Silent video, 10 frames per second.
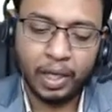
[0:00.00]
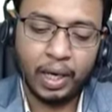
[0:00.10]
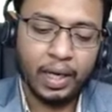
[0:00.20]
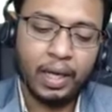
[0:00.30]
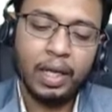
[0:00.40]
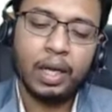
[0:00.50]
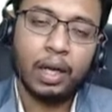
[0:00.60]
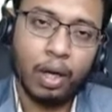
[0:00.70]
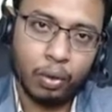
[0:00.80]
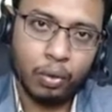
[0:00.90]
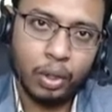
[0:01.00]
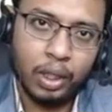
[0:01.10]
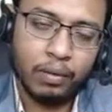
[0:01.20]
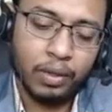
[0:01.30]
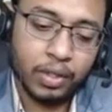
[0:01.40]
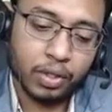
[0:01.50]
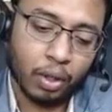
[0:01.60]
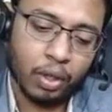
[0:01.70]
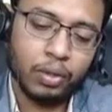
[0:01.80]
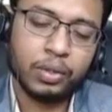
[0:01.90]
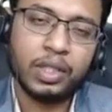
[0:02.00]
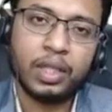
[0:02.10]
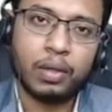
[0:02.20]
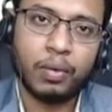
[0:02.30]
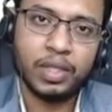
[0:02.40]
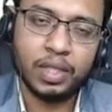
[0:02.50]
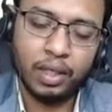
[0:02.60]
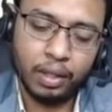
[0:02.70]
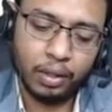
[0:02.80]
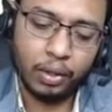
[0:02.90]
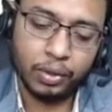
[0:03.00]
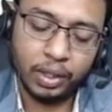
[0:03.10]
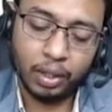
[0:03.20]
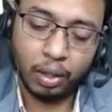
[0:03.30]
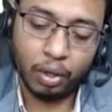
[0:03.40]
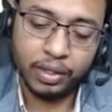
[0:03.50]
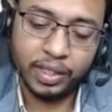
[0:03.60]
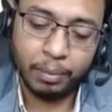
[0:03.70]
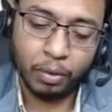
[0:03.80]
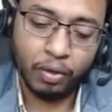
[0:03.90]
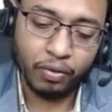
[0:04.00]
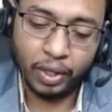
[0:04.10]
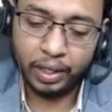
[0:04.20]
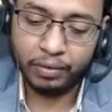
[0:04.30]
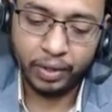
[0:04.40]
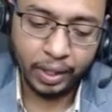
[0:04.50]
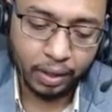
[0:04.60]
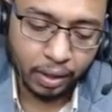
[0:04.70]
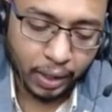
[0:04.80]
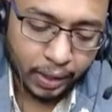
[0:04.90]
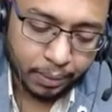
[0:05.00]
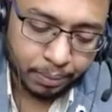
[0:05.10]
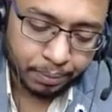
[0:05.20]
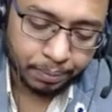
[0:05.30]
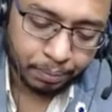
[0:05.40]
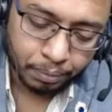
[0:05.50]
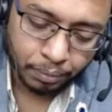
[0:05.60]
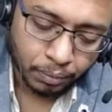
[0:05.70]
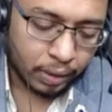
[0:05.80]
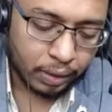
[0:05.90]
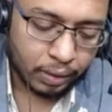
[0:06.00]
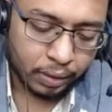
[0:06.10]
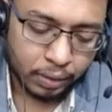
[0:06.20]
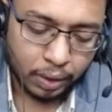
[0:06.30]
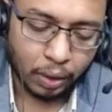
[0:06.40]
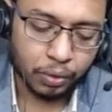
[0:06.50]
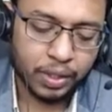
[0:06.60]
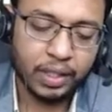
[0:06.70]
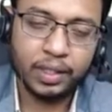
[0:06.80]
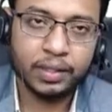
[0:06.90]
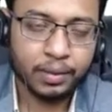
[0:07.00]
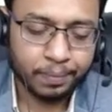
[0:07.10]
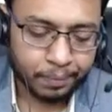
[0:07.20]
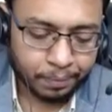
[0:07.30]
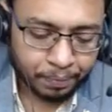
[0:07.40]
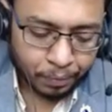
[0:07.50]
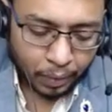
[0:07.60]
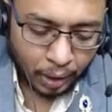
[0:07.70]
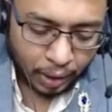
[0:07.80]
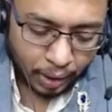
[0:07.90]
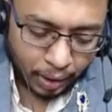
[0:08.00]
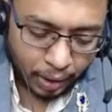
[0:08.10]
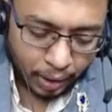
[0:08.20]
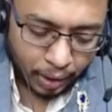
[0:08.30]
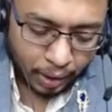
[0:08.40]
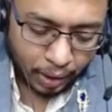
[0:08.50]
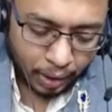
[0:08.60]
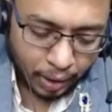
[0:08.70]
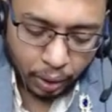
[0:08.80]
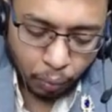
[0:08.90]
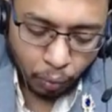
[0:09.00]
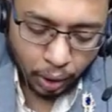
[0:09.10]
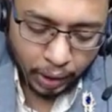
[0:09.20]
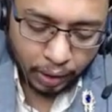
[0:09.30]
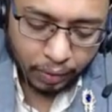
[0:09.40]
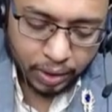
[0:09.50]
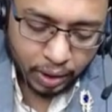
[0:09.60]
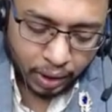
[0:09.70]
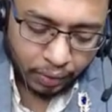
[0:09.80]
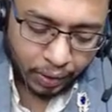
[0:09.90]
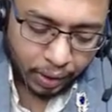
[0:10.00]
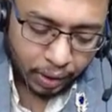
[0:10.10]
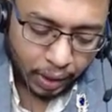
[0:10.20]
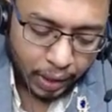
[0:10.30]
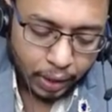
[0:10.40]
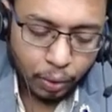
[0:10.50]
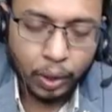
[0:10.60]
right? Now we'll solve using the question, using the concept of nullifying, right? Now see this, here you have only one equation given, right?